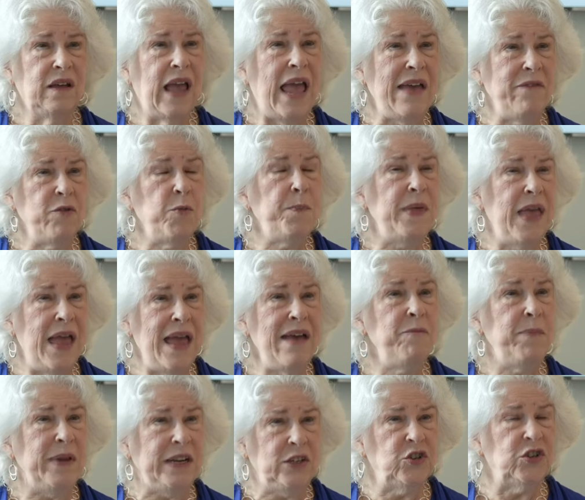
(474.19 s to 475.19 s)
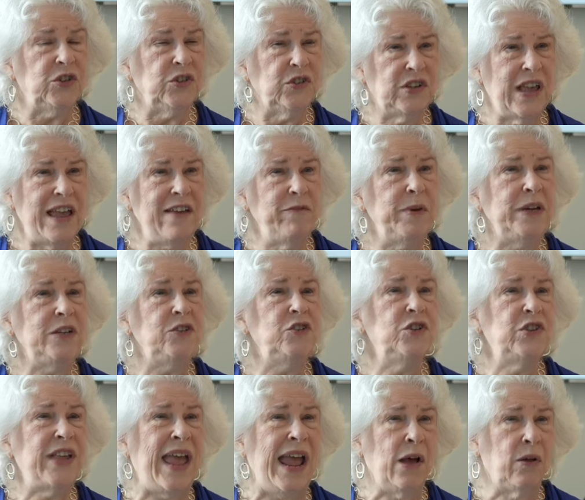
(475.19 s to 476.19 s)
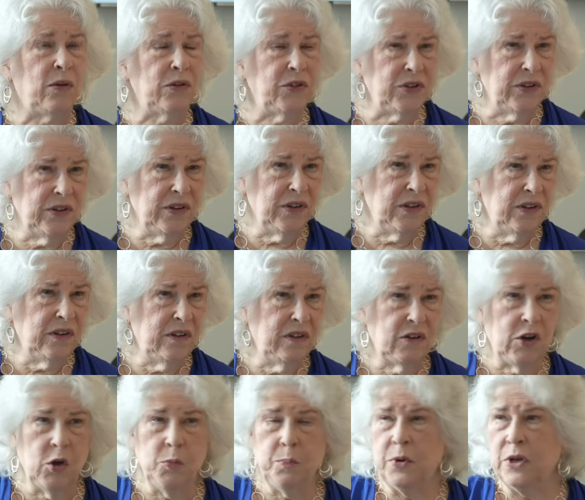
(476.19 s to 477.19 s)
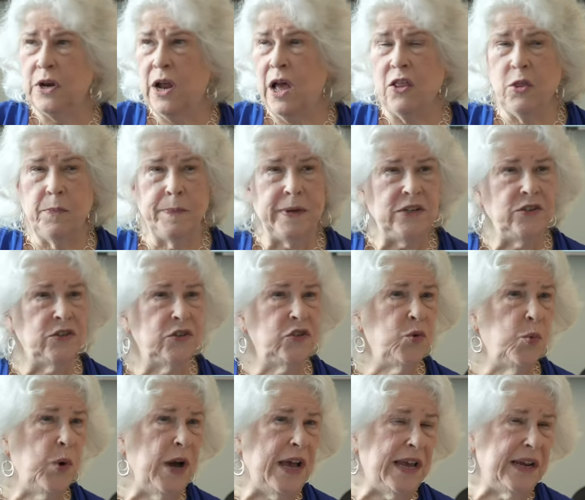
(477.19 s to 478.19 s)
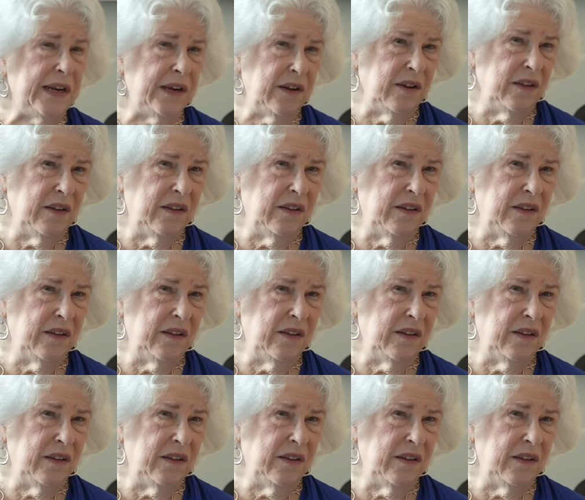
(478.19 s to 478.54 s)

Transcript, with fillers: Have a, have pictures. Have pictures out. Mm-hmm. Don't put all the pictures away.